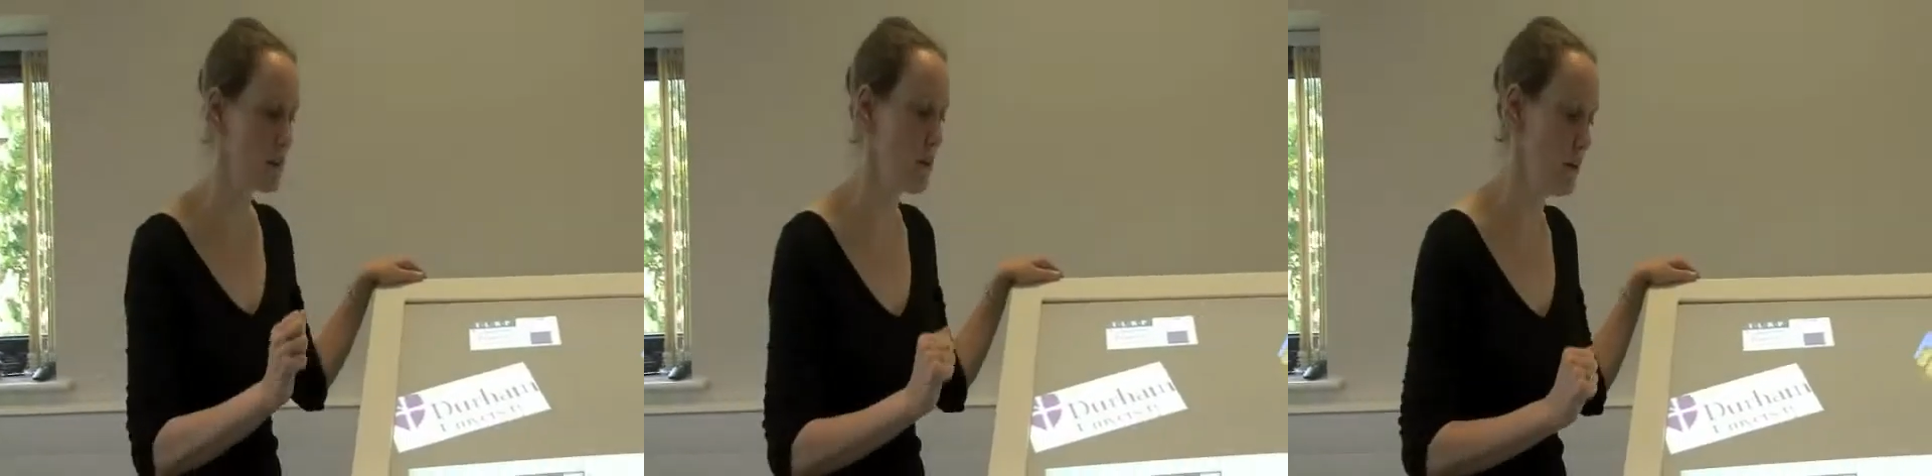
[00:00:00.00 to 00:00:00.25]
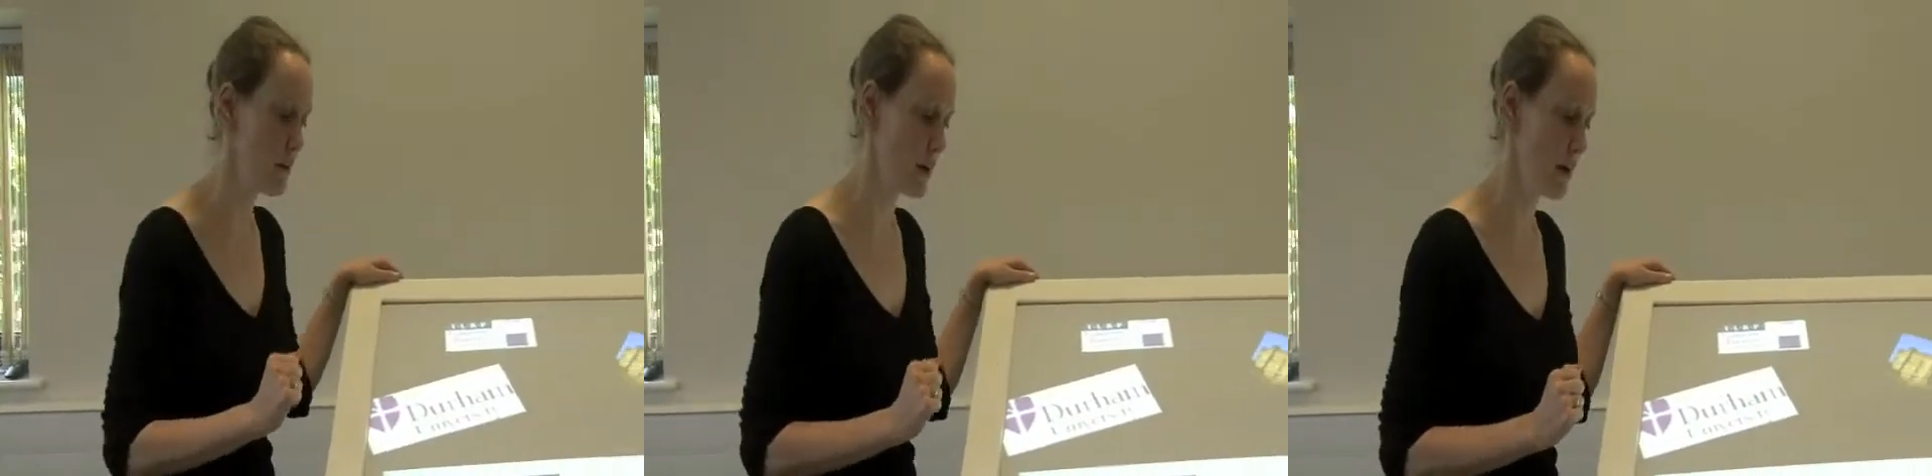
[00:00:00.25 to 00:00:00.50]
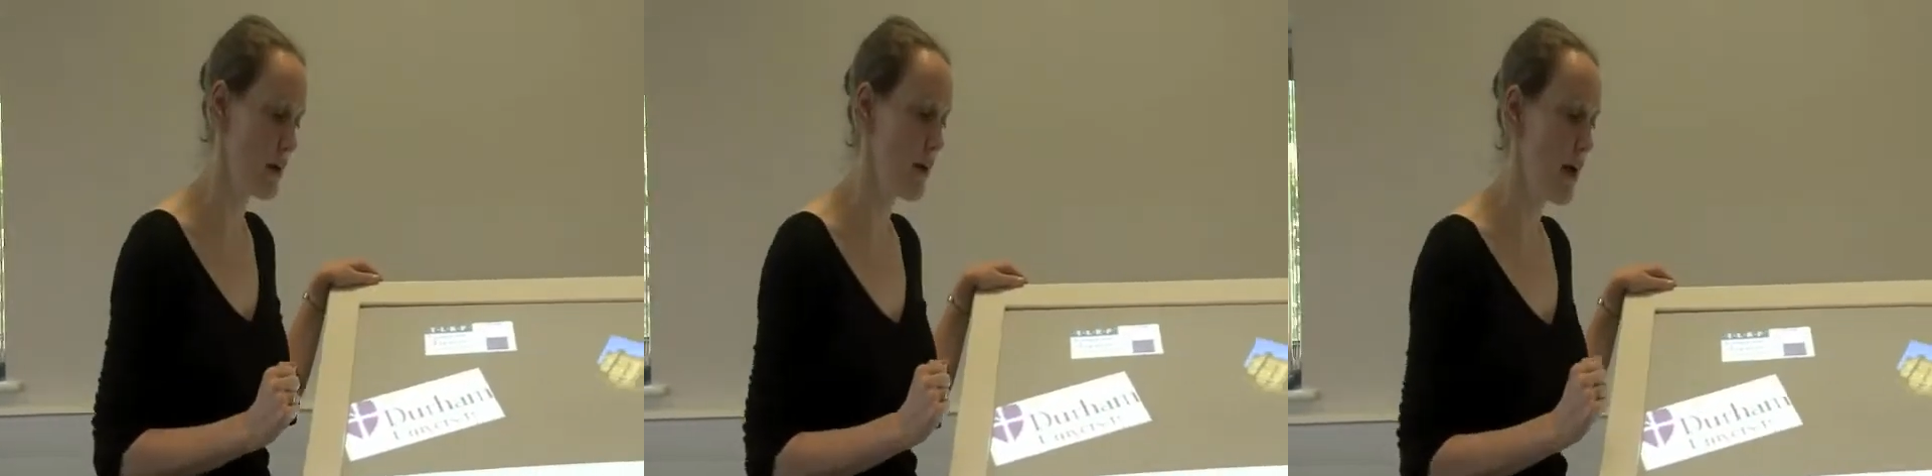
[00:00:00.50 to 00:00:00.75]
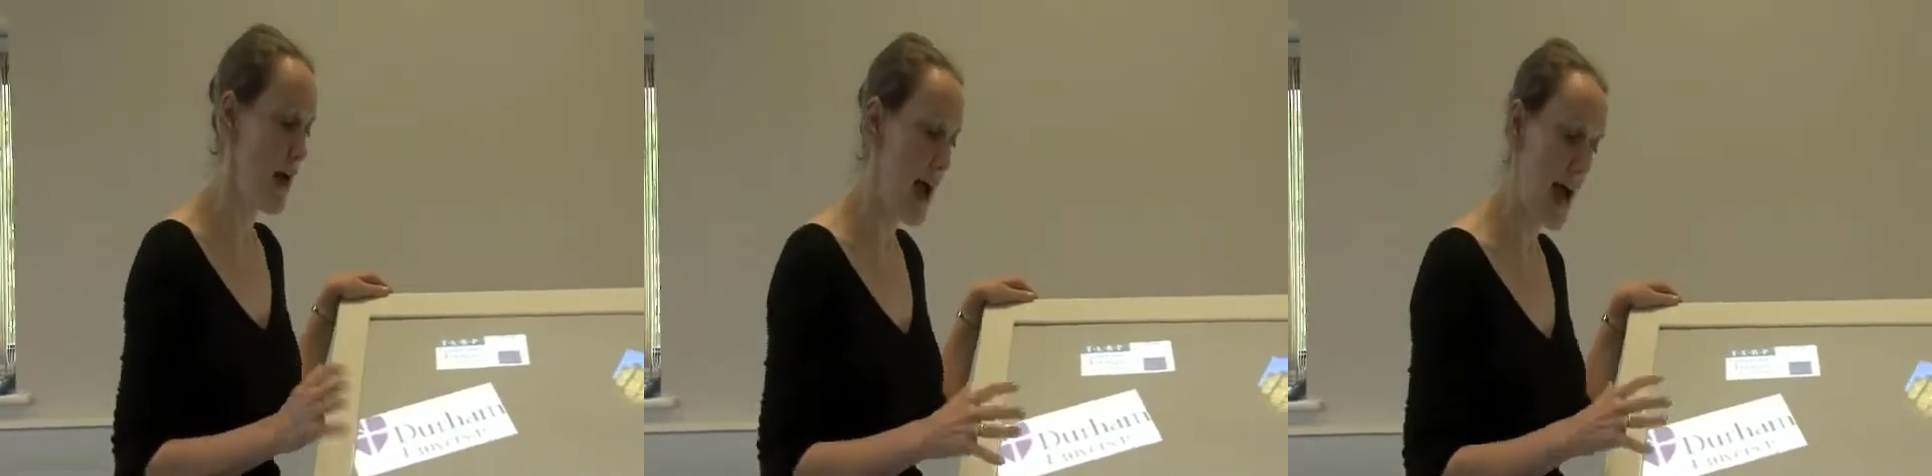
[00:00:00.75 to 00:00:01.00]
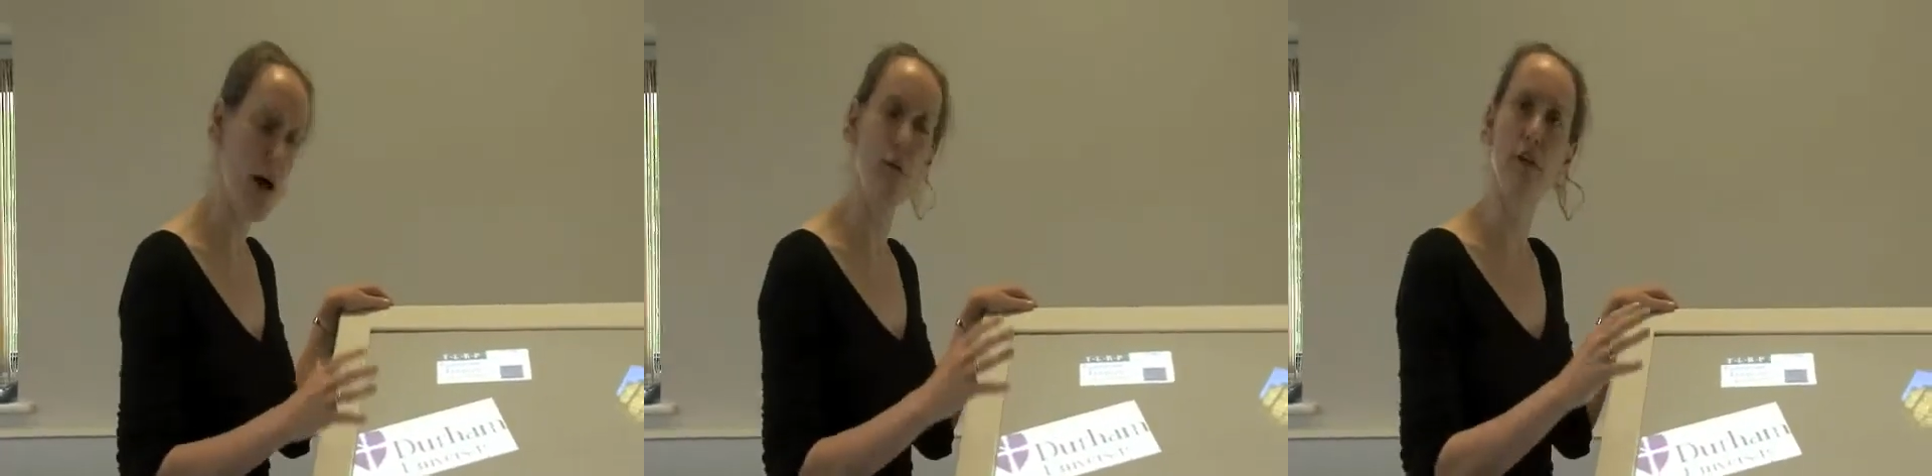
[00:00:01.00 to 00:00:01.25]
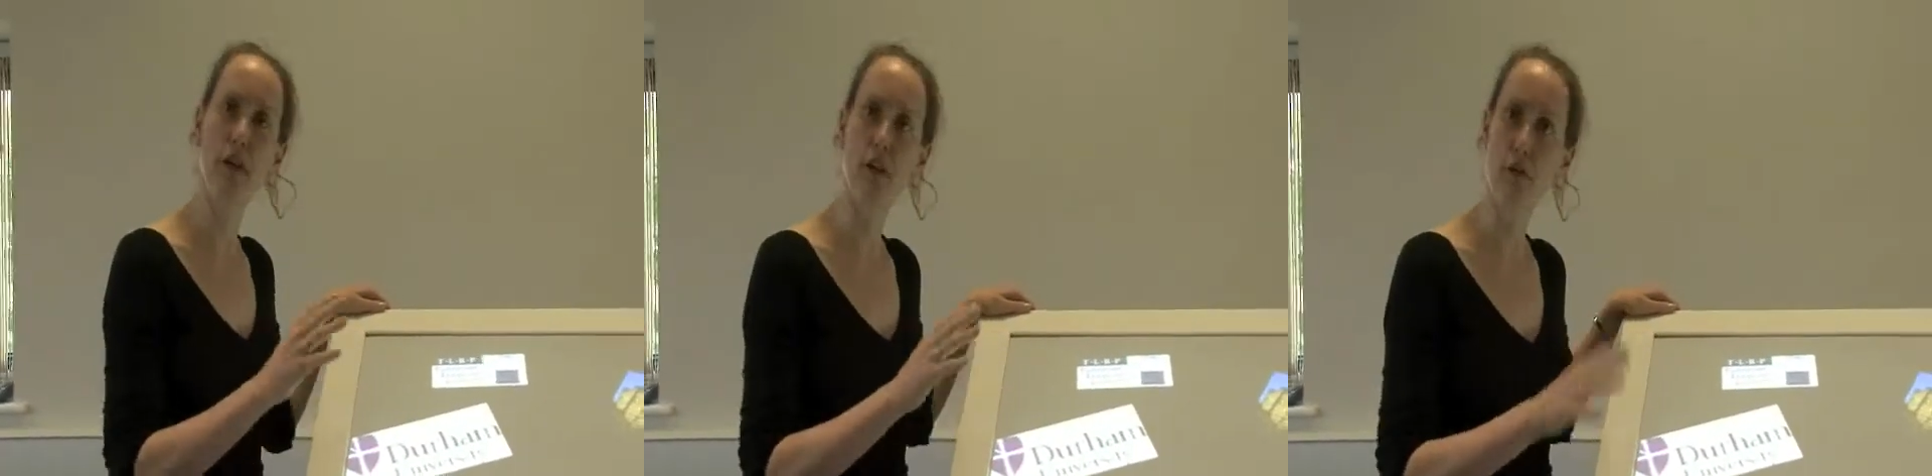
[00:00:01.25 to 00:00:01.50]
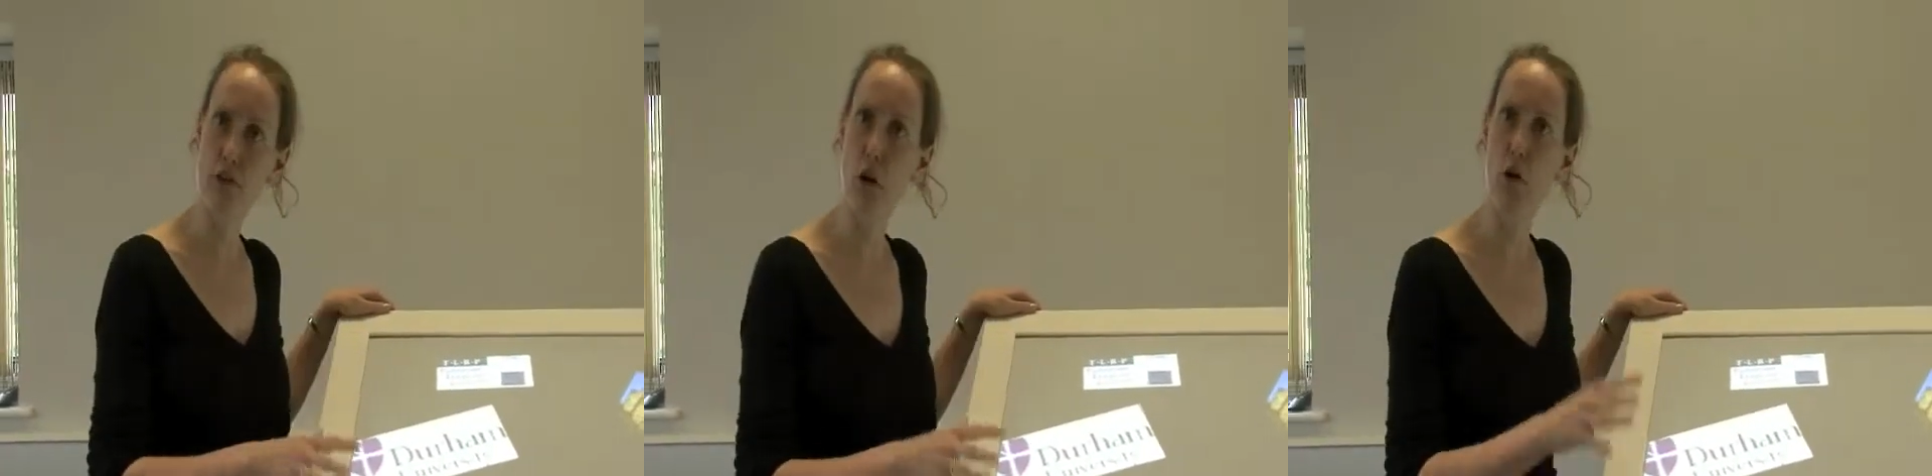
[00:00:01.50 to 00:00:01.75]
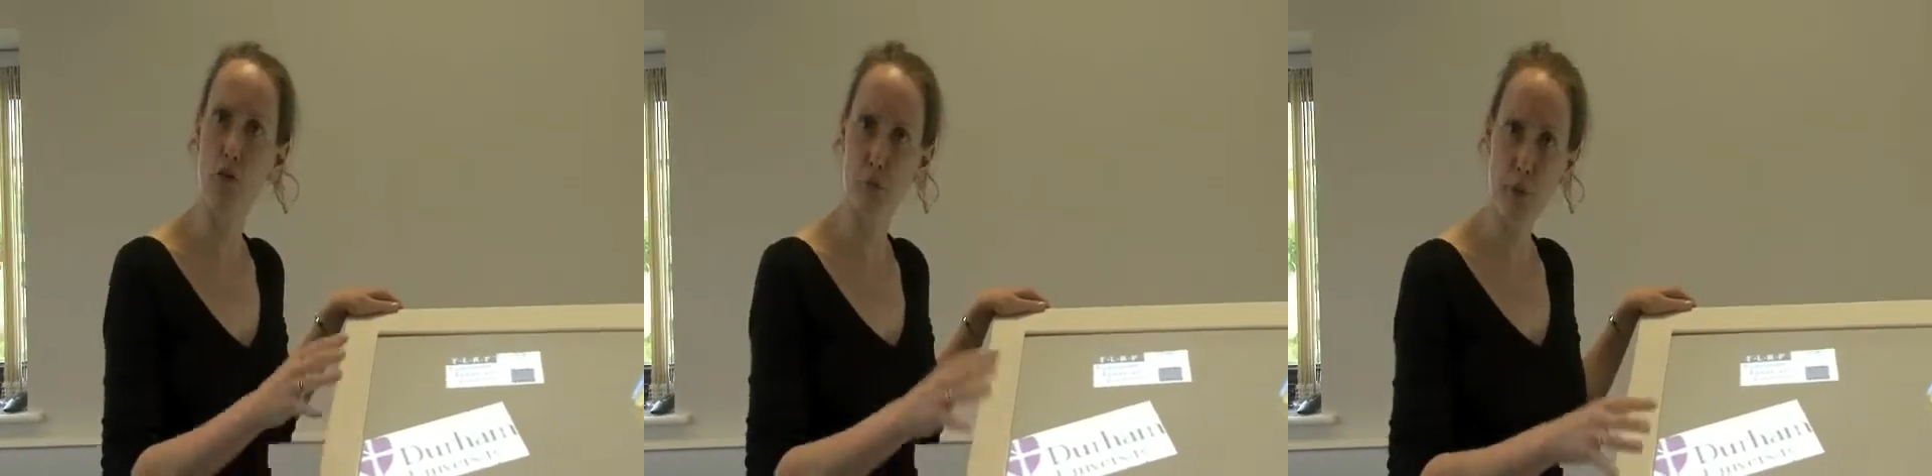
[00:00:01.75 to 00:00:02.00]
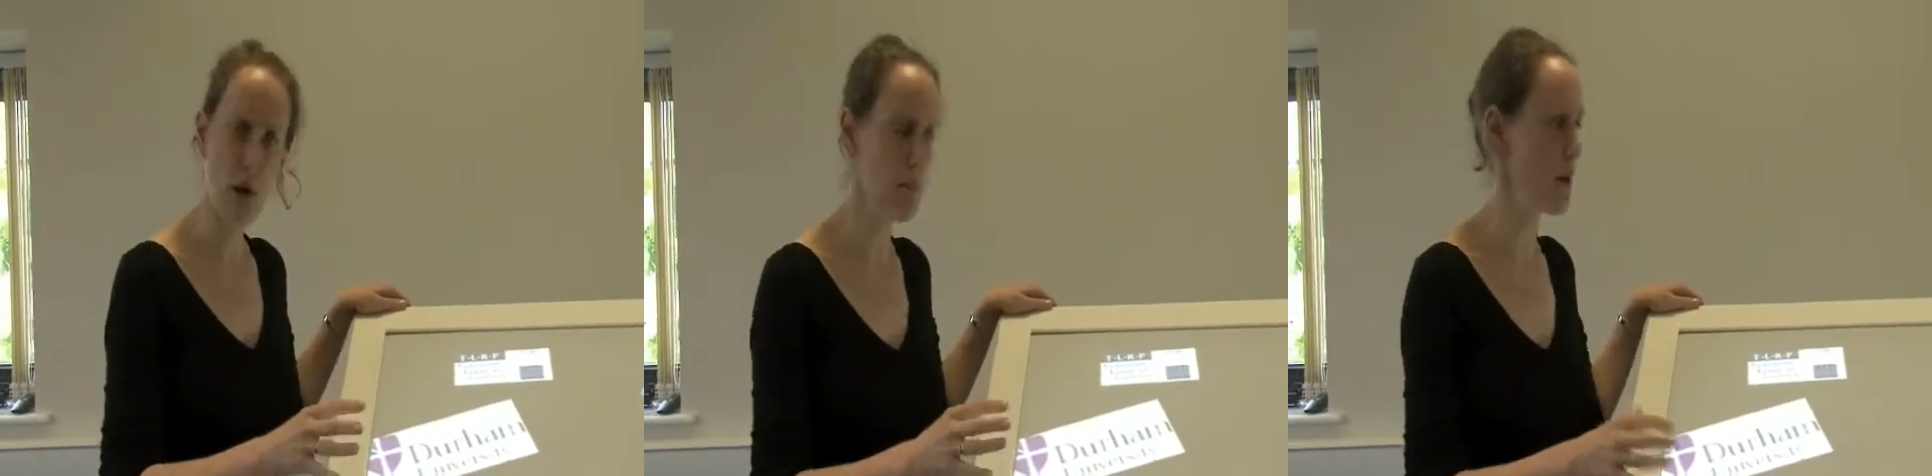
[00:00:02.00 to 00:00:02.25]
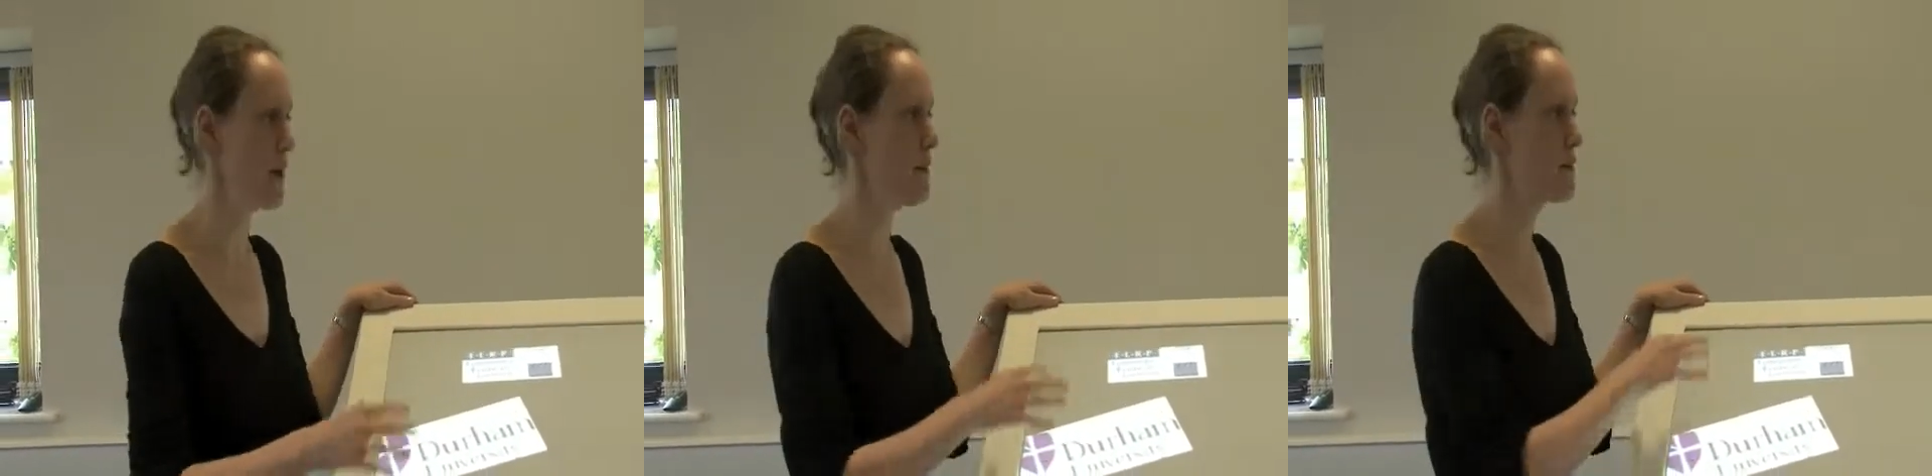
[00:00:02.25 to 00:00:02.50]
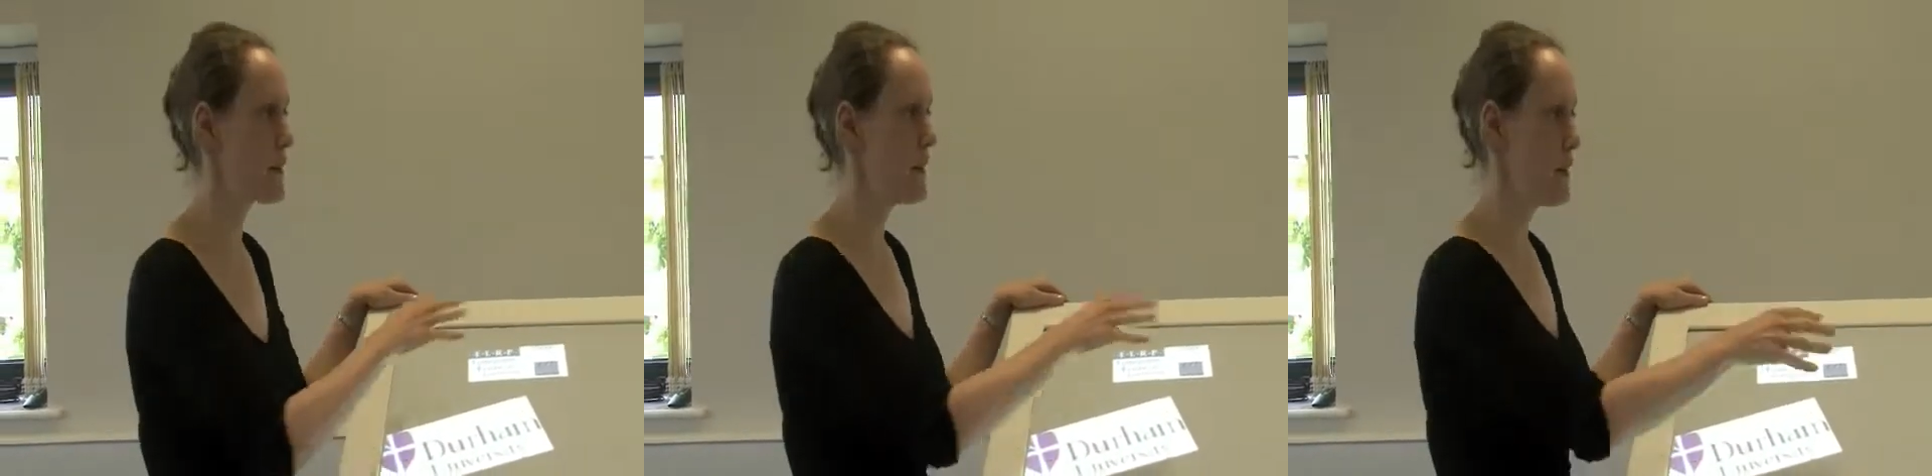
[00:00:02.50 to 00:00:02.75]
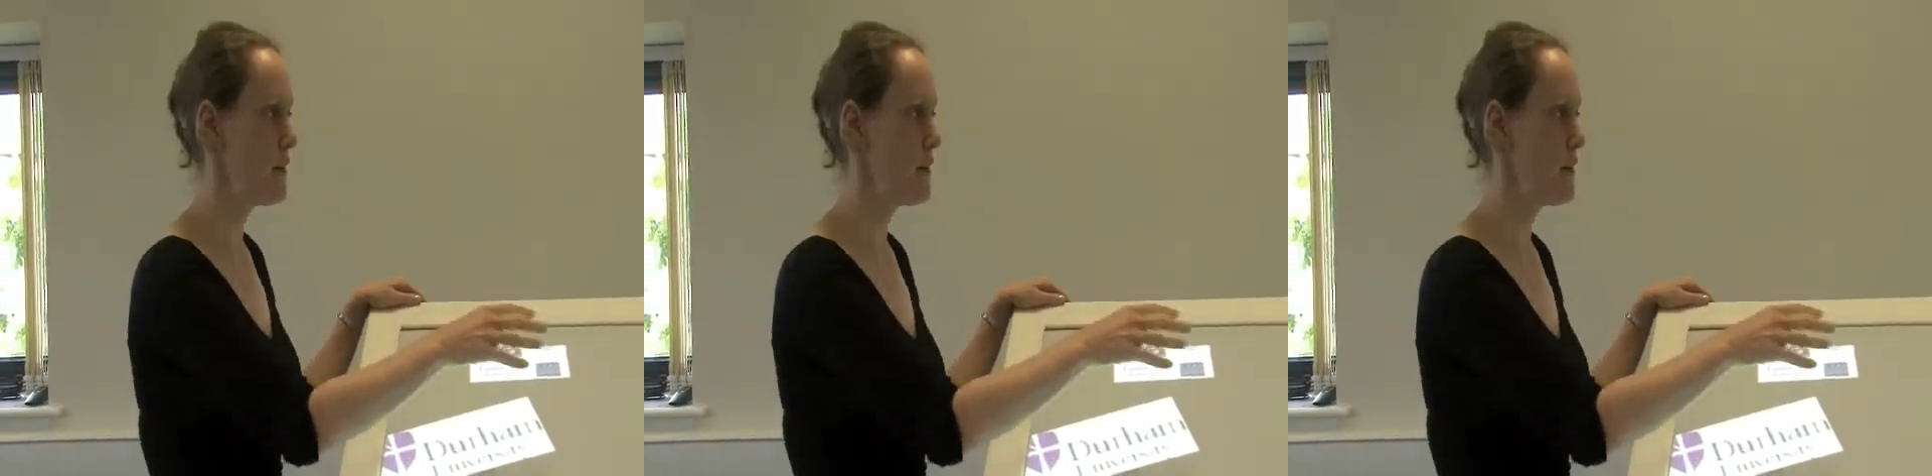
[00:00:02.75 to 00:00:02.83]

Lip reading: to look at how that you solve problems